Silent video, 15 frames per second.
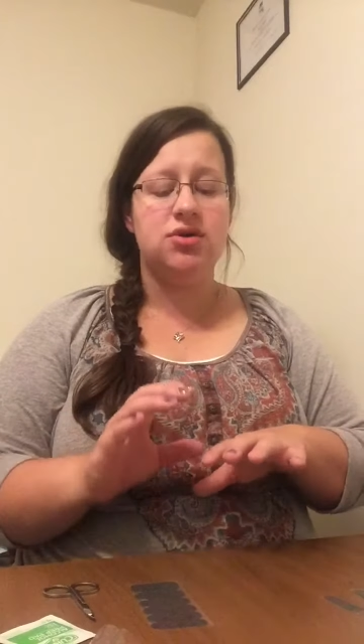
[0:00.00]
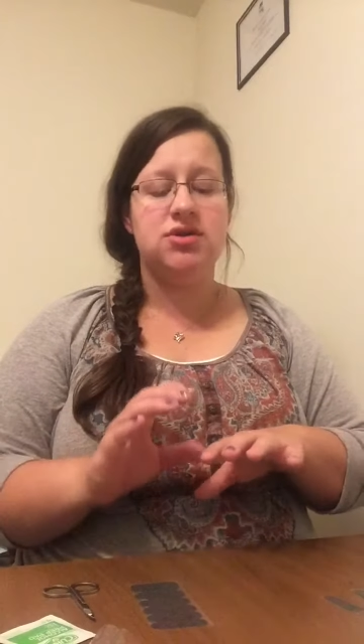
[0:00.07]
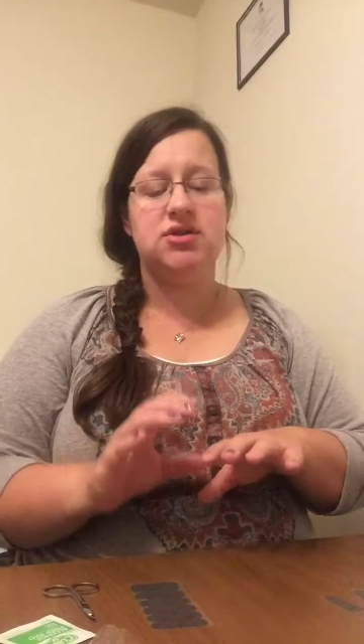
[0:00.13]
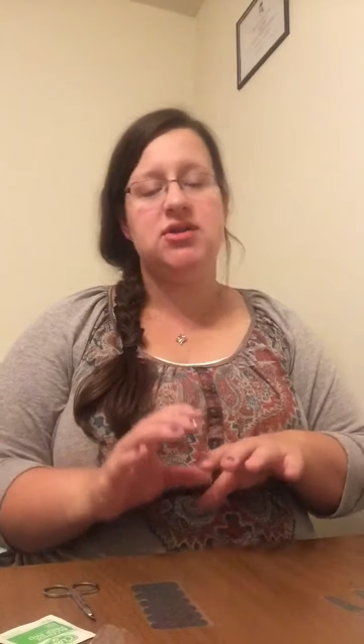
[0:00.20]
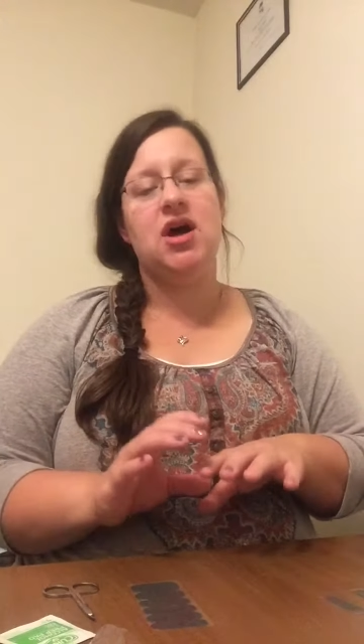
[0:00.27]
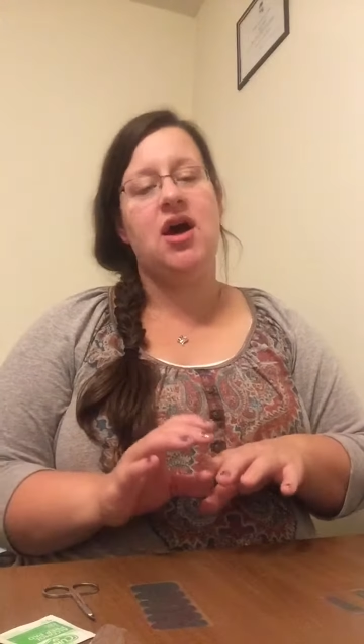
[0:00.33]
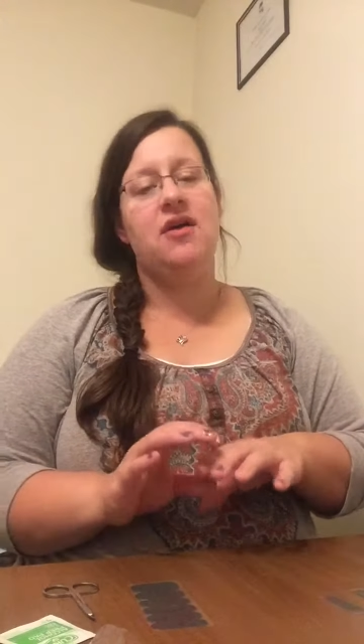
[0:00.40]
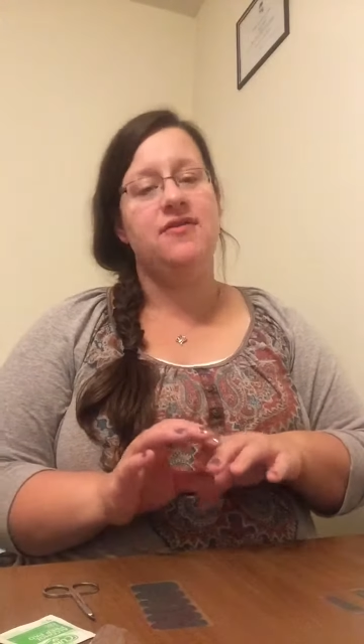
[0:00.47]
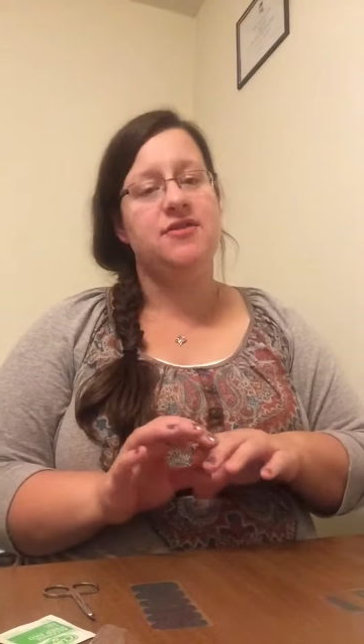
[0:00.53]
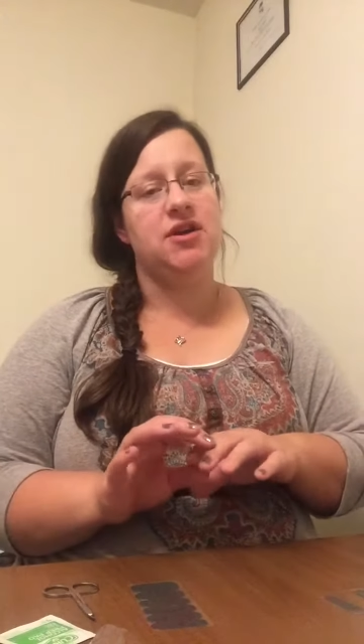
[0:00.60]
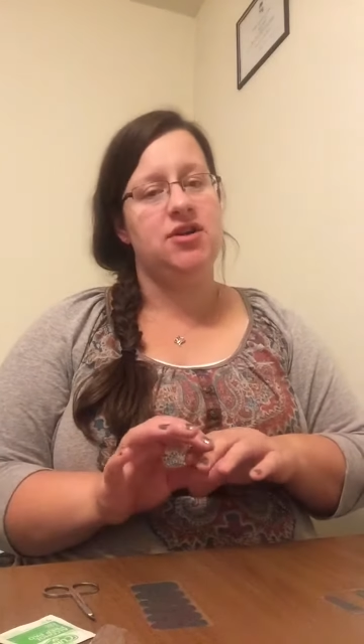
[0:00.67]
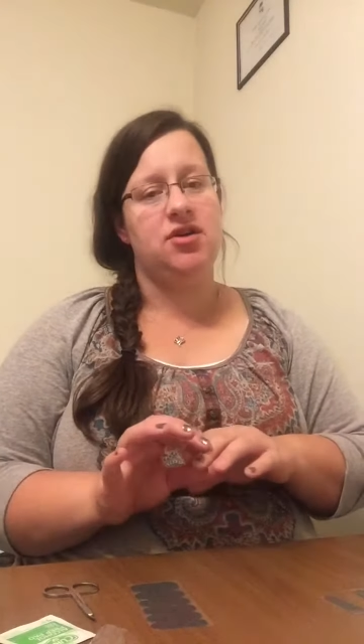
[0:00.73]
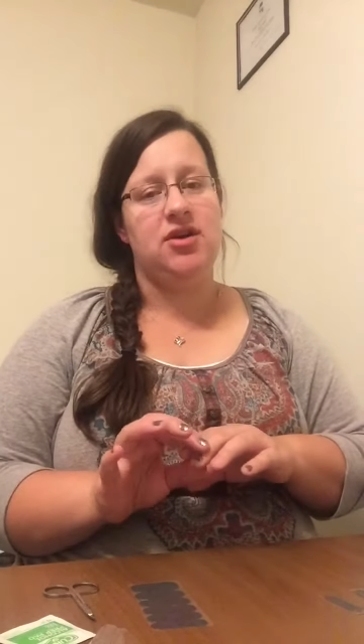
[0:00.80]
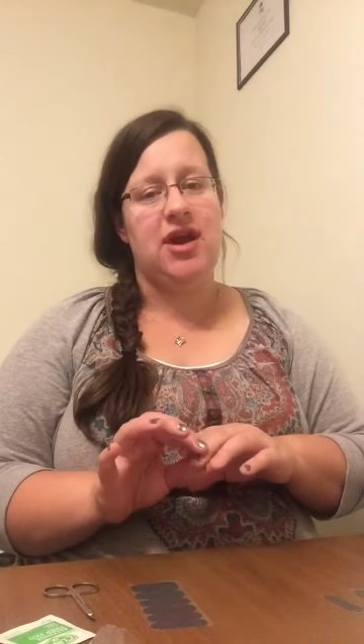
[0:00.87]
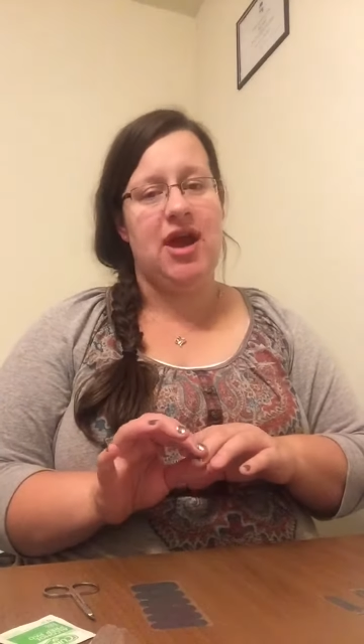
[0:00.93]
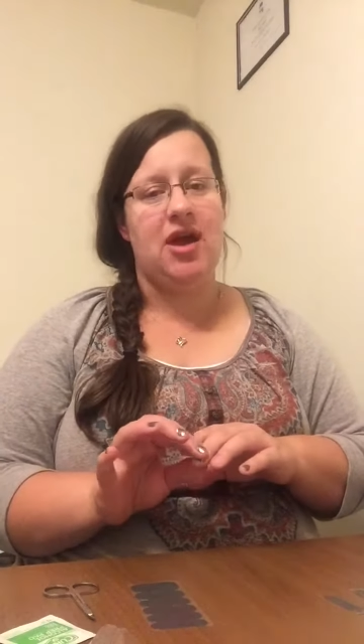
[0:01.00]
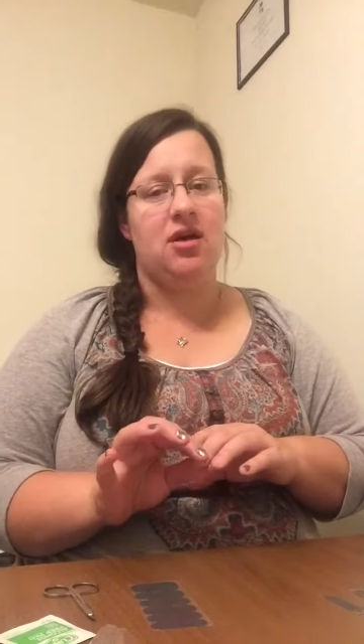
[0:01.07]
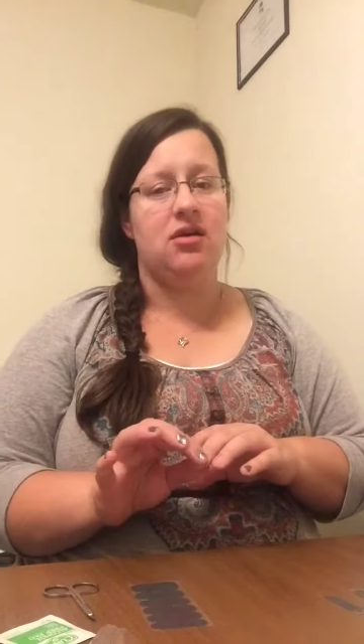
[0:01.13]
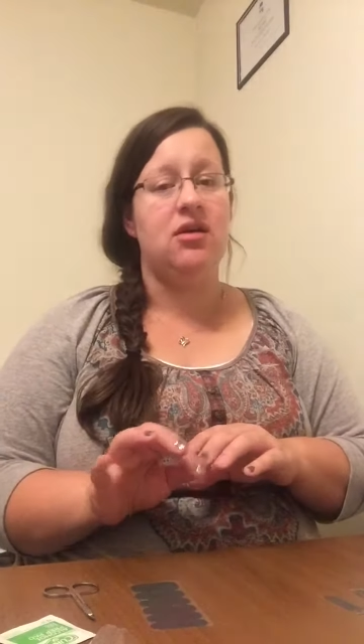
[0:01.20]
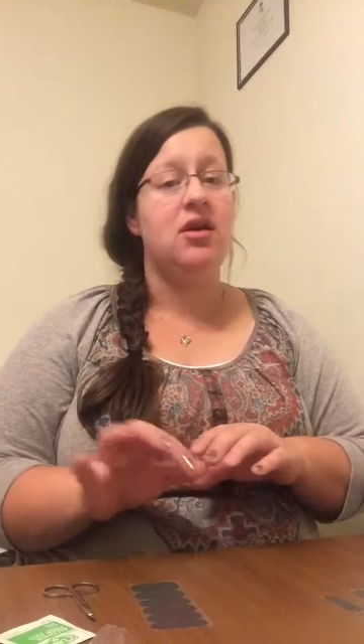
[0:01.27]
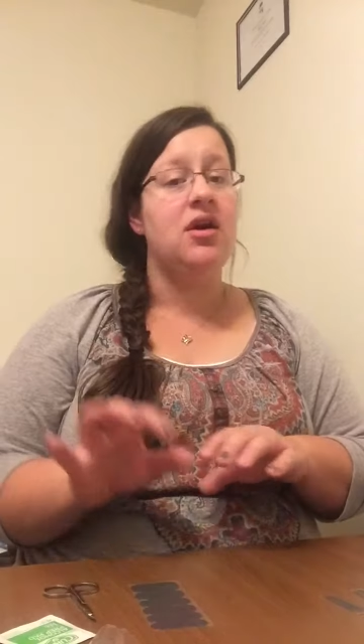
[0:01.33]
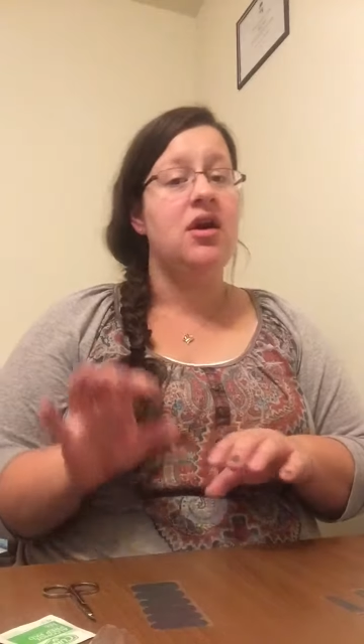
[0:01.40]
soft on your
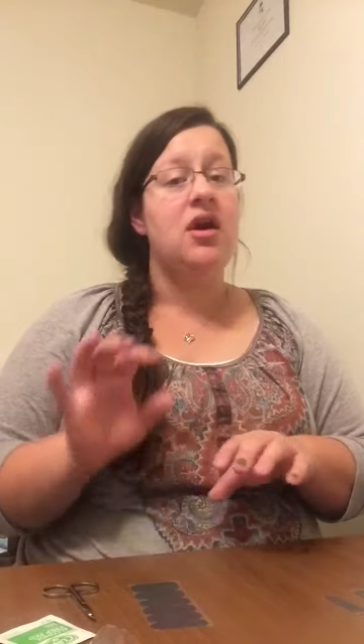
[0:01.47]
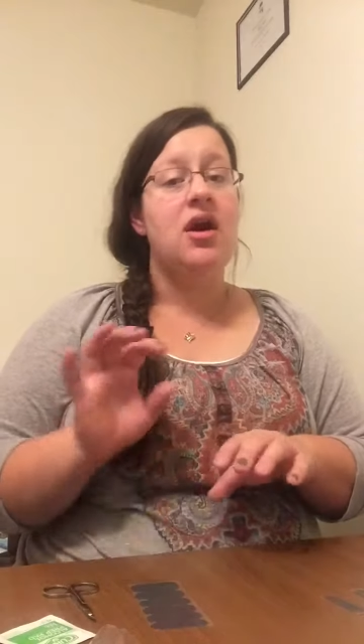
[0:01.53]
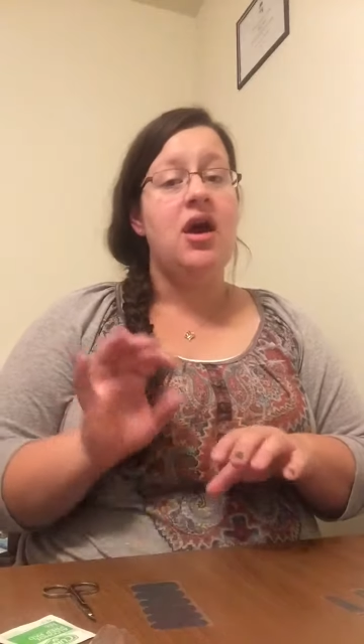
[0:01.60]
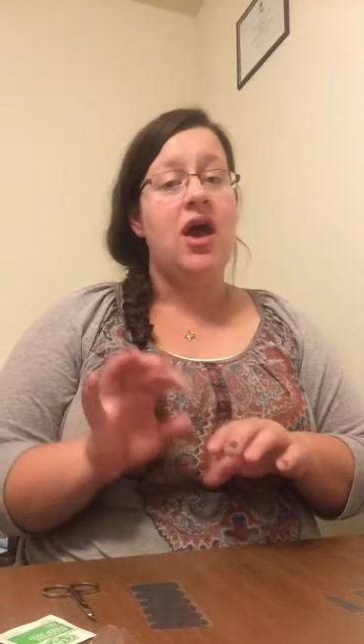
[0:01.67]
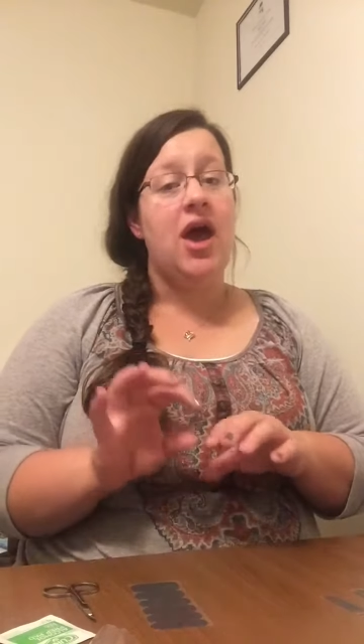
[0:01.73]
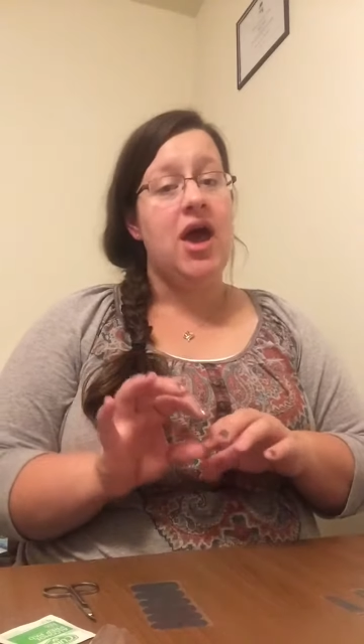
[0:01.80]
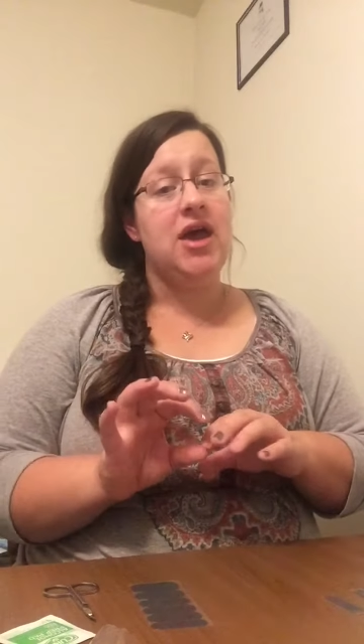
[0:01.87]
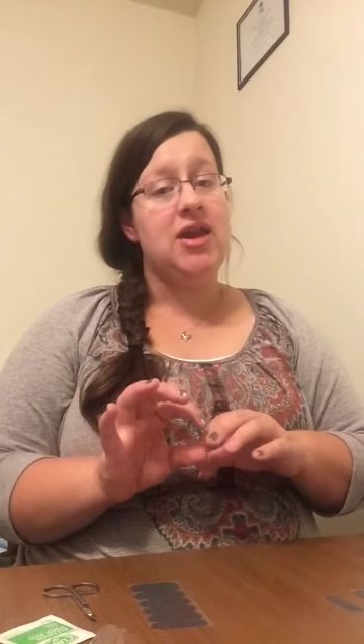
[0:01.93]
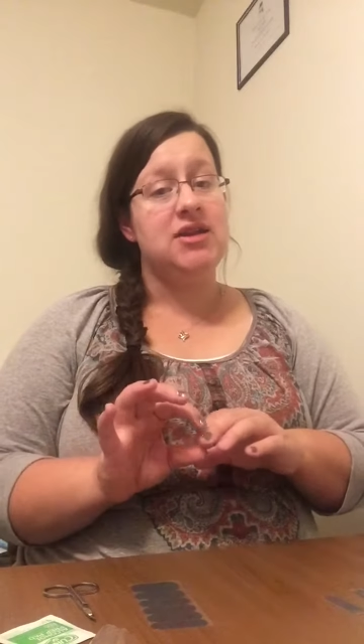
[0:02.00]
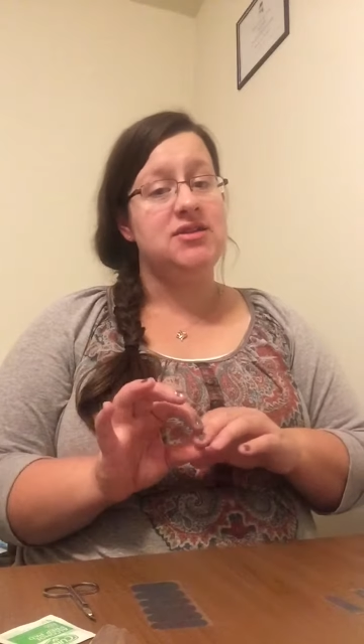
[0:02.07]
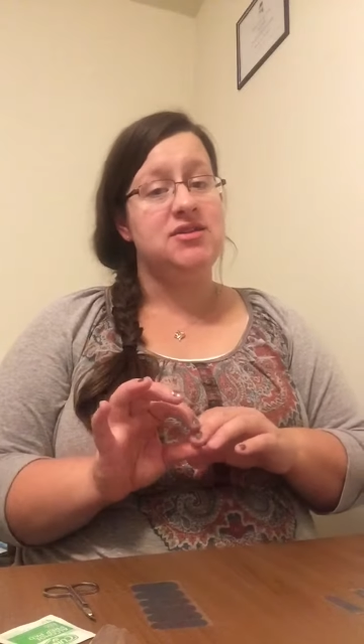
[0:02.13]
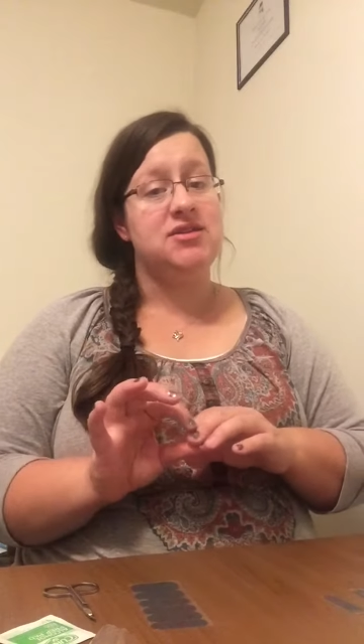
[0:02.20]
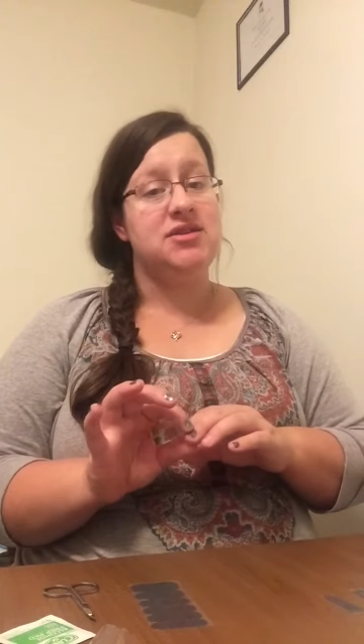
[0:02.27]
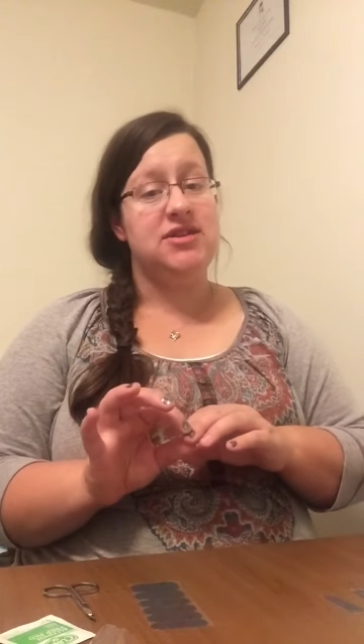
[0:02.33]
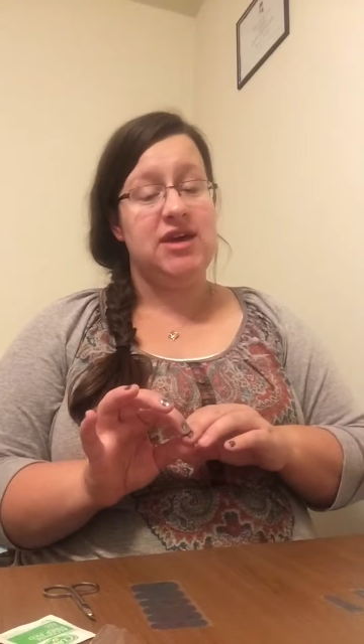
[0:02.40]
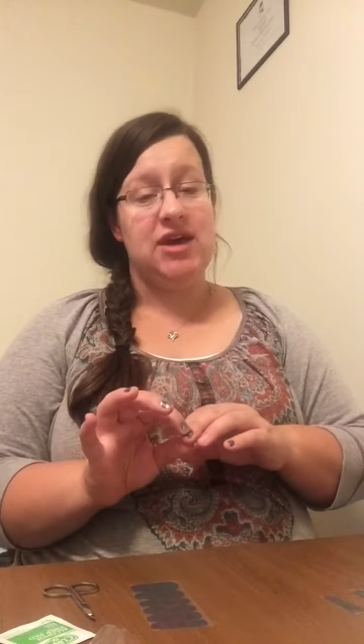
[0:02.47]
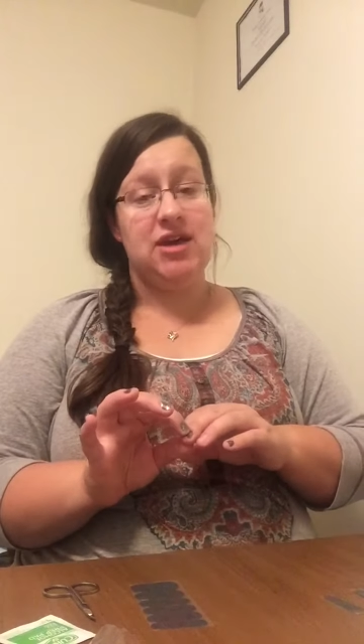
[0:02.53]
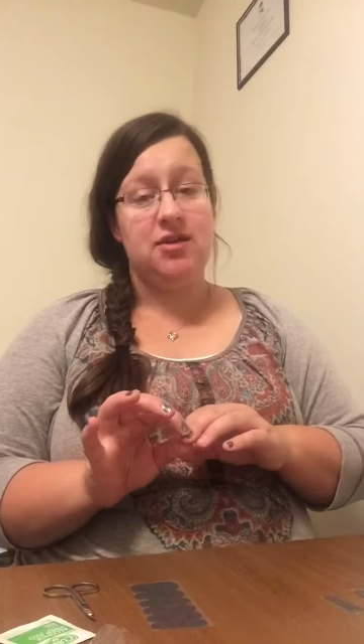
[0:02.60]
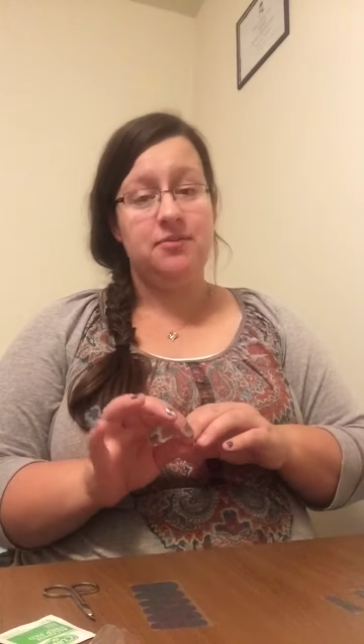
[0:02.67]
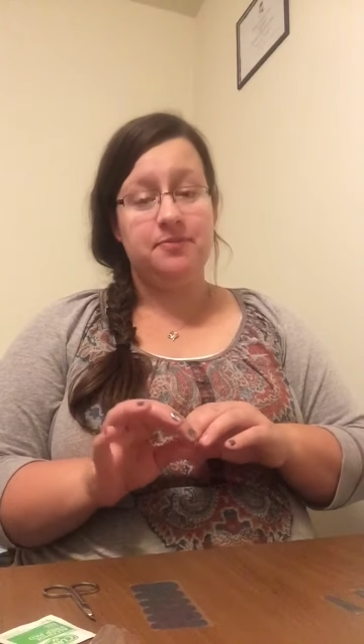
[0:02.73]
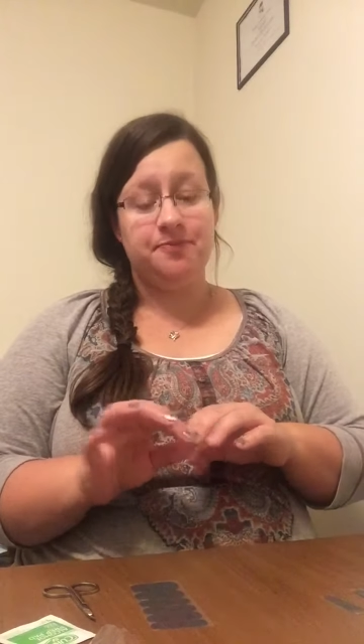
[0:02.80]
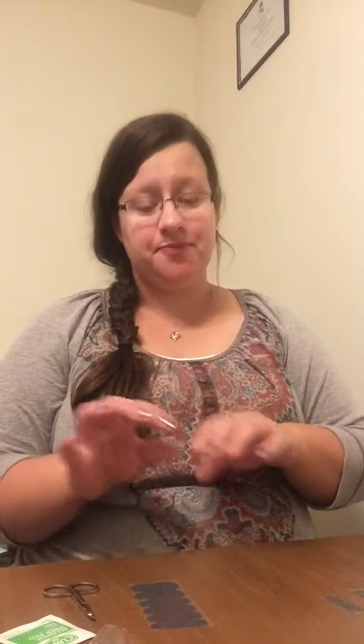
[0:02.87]
nail, and it's
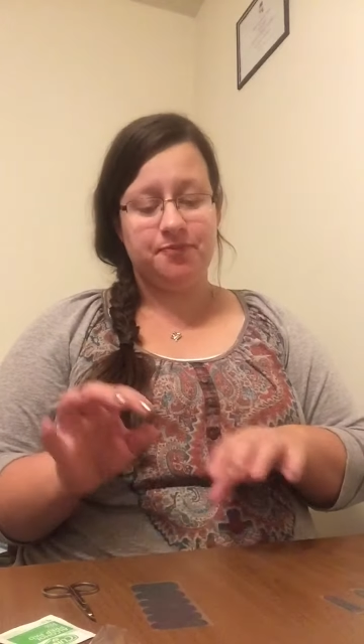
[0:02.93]
thin.